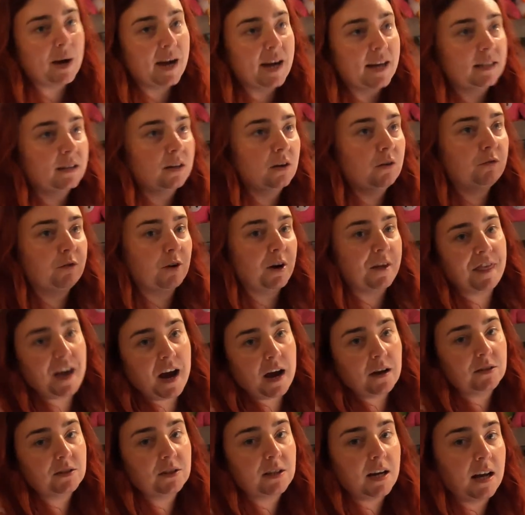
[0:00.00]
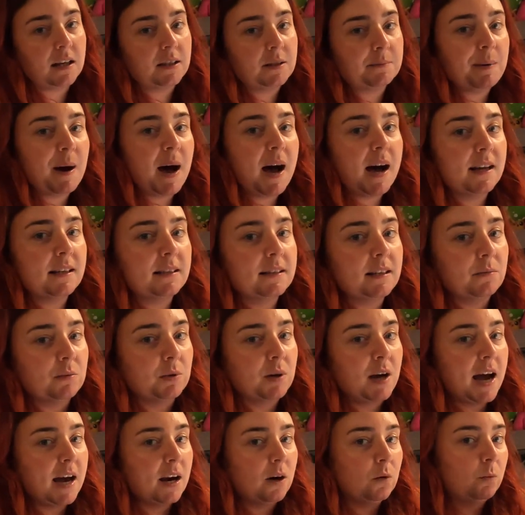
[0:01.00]
asking for a $1,000 deposit will
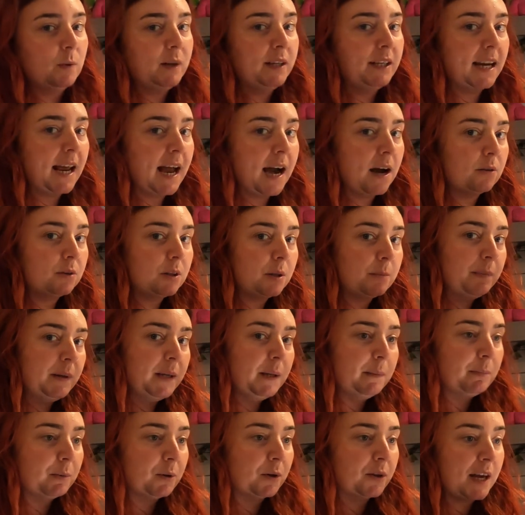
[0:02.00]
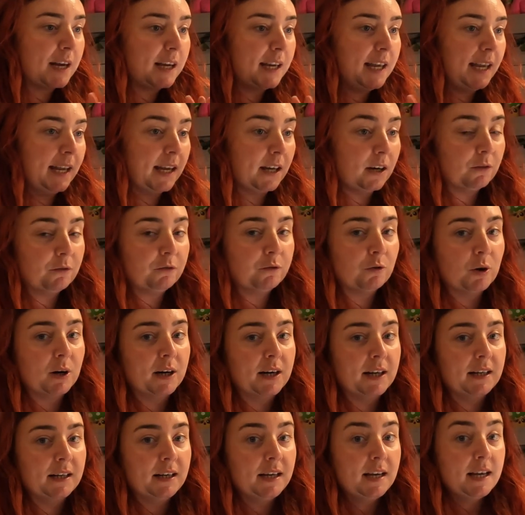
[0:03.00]
kind of wean out the people that can't afford
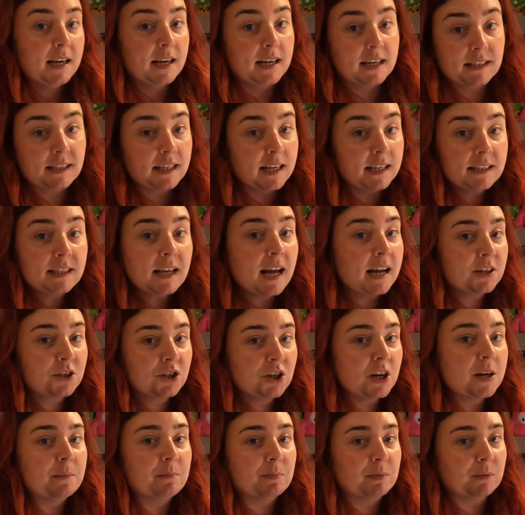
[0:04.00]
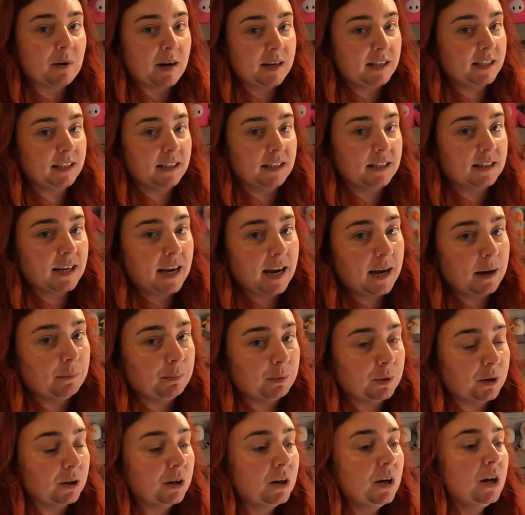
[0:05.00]
it, because it's not cheap renting this
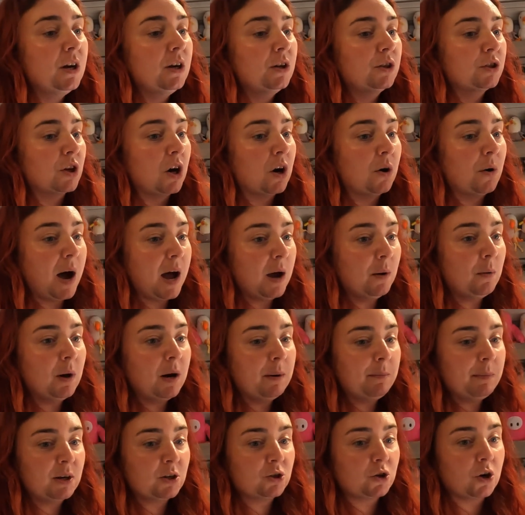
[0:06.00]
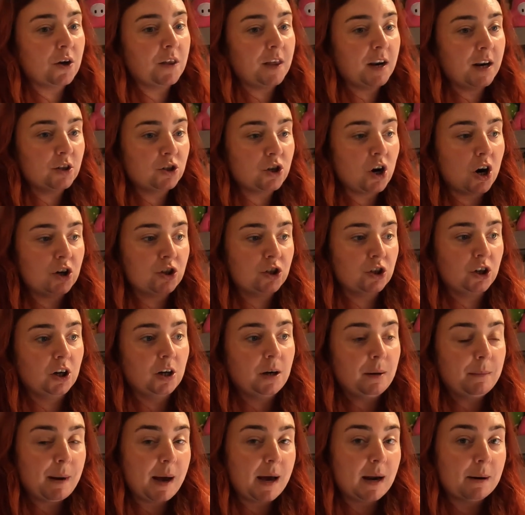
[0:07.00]
camper. So I want to make sure that I charge a
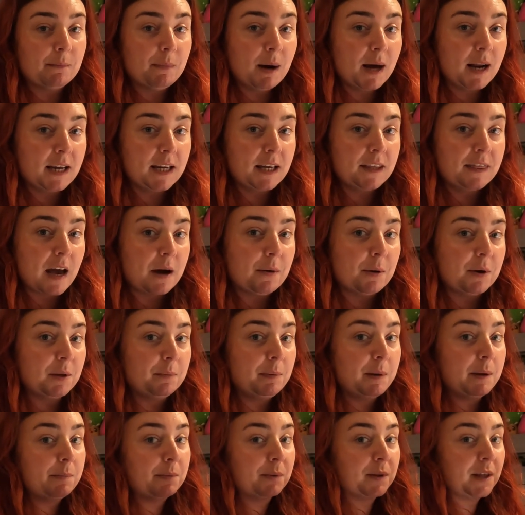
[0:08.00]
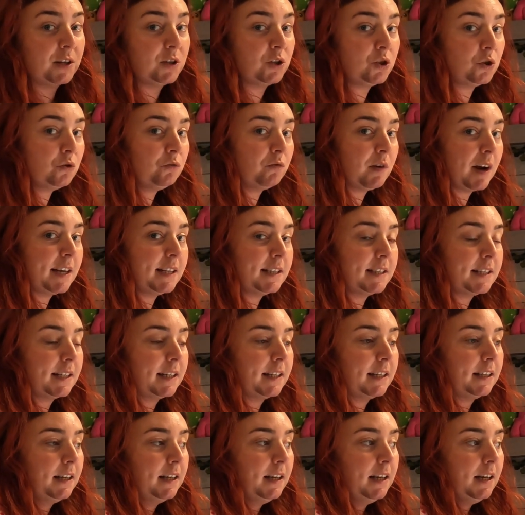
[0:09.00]
good amount of money. That way the people that do rent
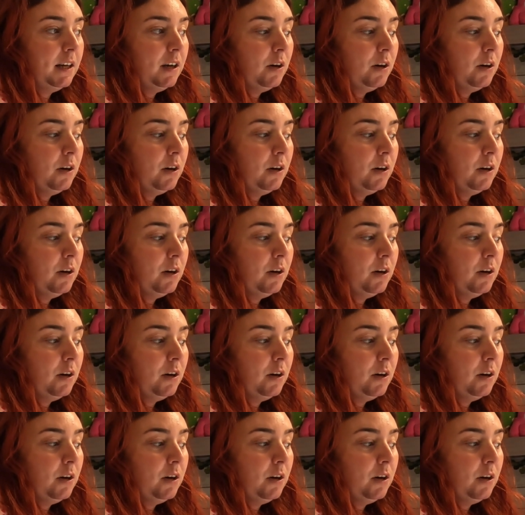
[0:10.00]
it,